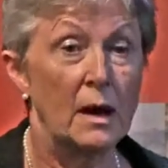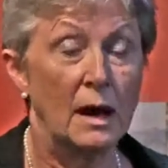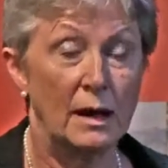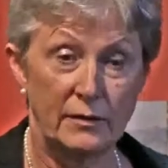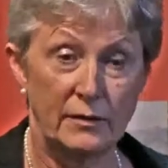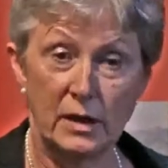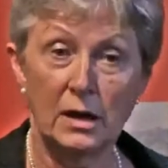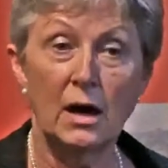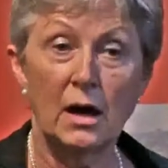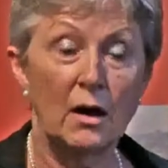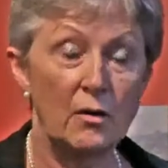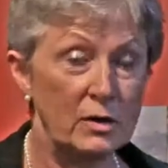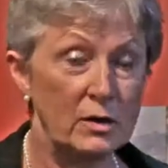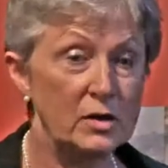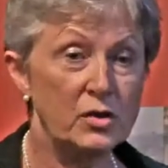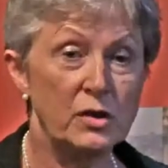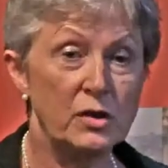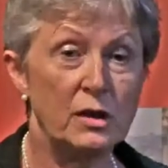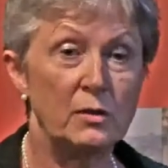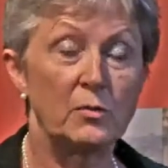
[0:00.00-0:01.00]
And the
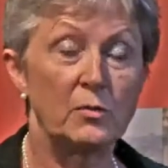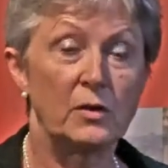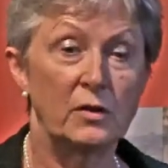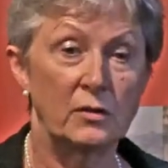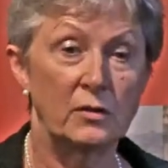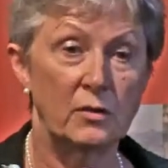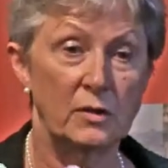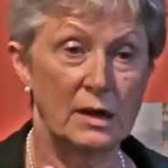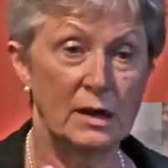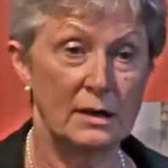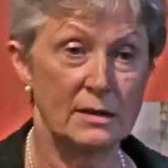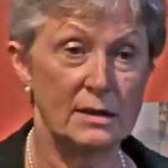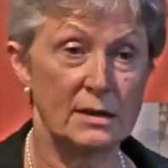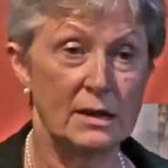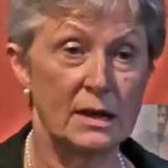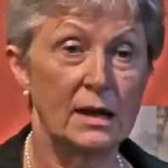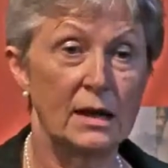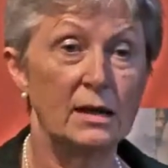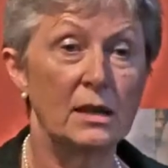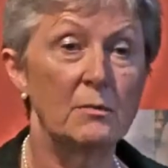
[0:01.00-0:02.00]
current trend within the United
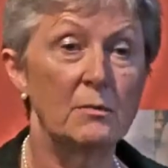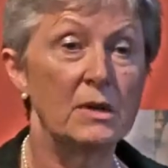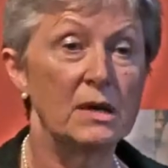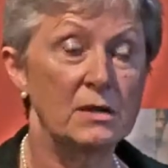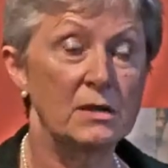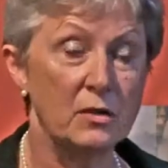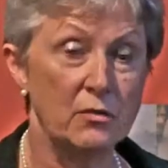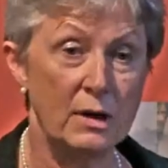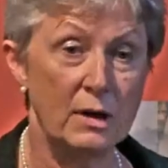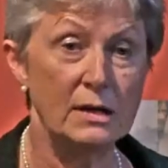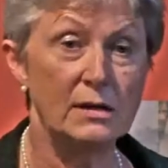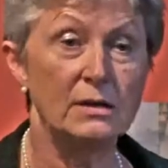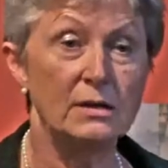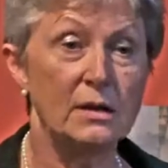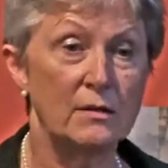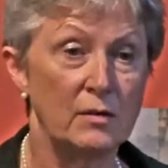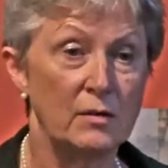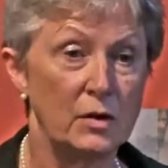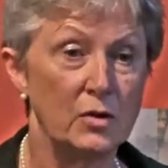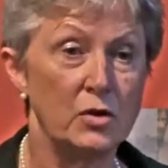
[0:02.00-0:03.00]
Kingdom is greater
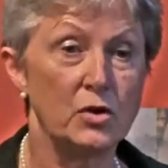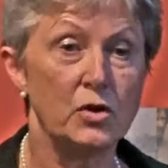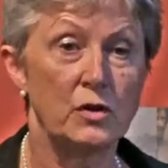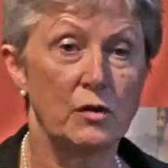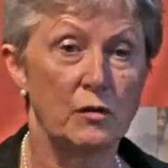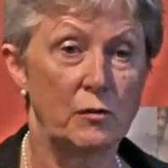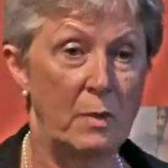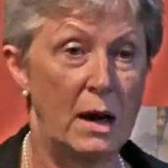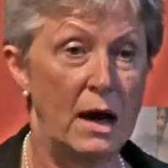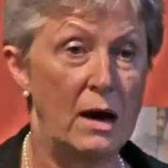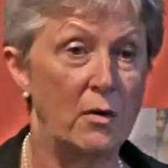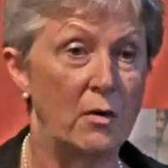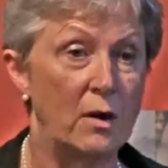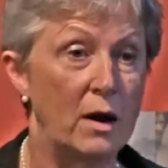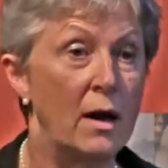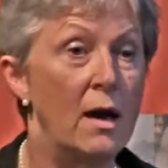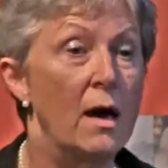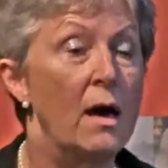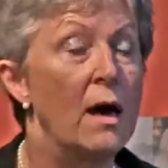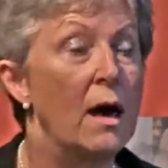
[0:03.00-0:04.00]
devolution of power,
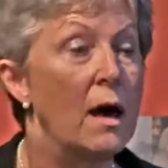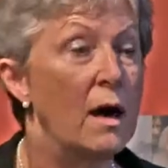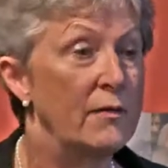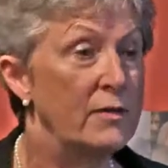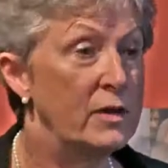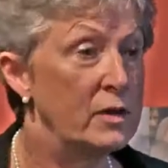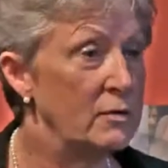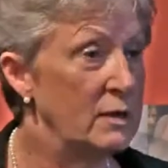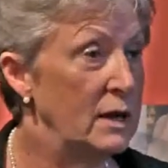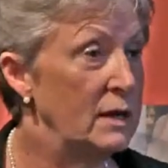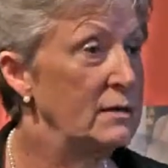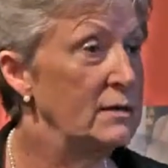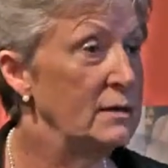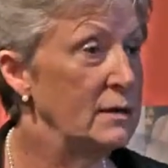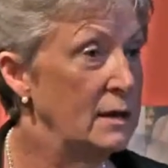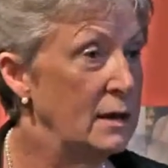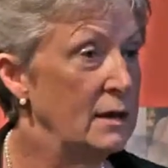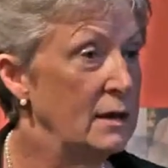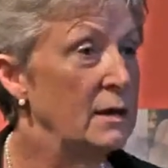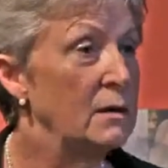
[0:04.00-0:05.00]
and the
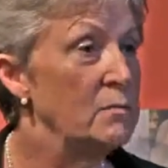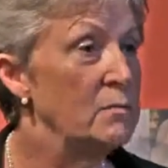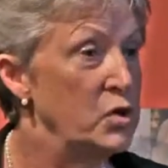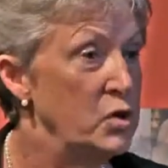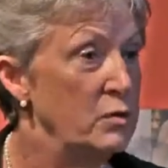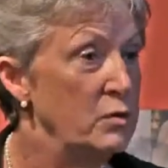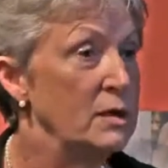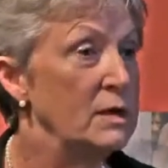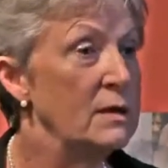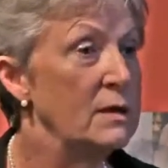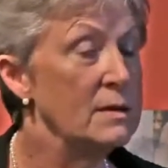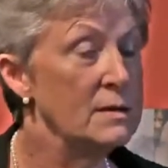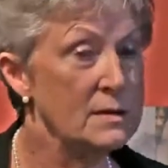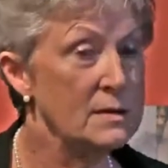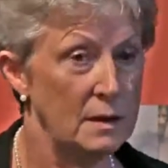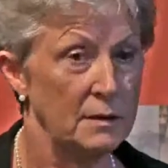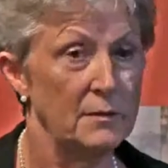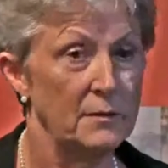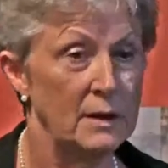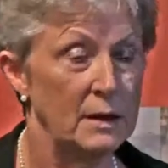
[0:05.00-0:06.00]
United Kingdom Union has
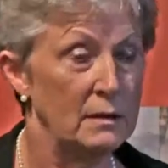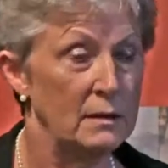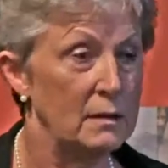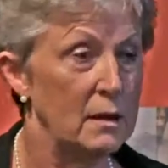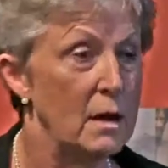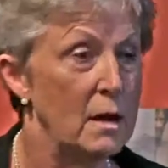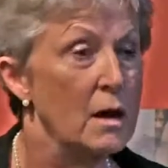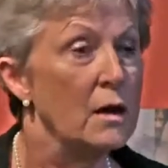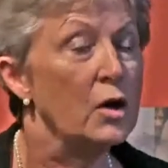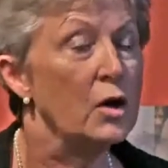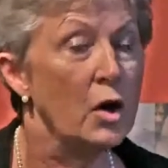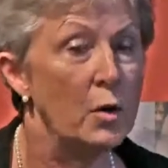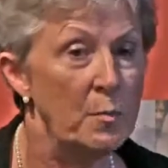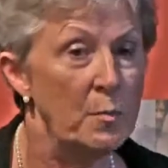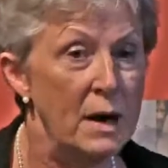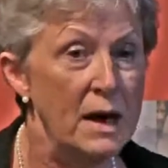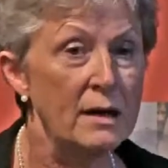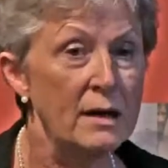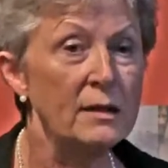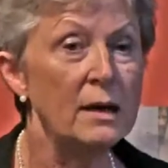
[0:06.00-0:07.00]
done that.
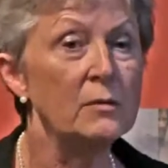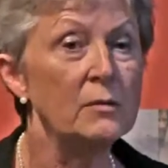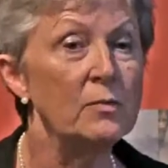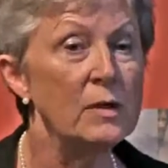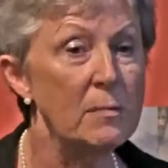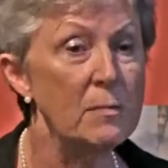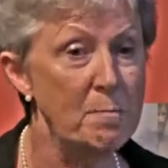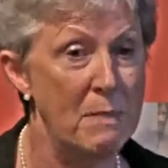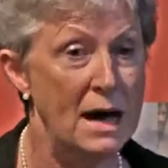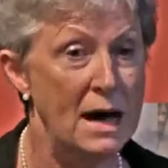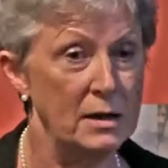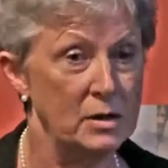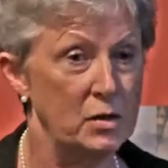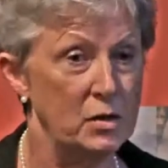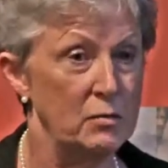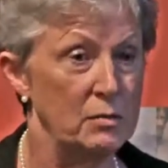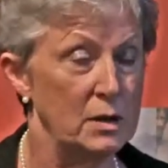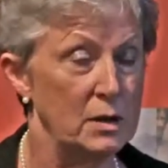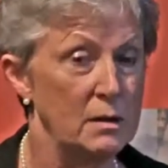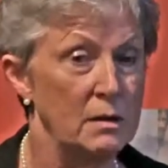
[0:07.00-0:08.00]
Compare that with bad
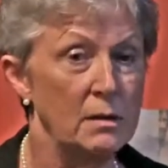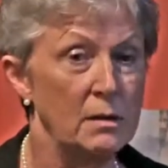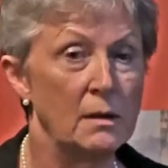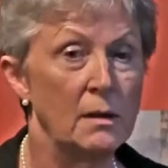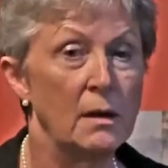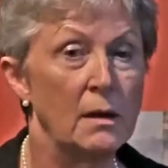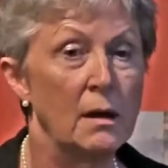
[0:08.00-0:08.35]
union.